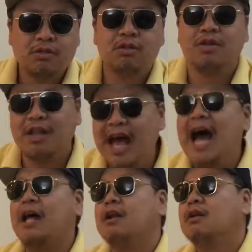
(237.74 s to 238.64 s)
So to
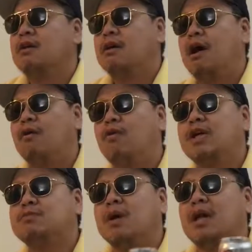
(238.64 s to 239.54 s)
that, I
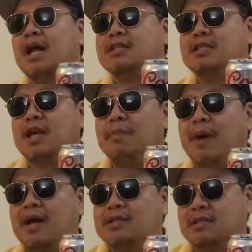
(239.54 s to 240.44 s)
raised my glass to Shea
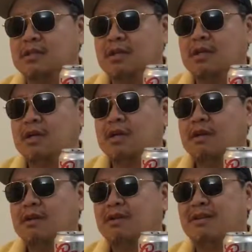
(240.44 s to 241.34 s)
Patterson.
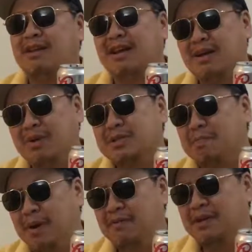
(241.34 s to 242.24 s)
That
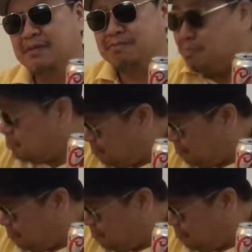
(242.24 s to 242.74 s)
wasn't perfect.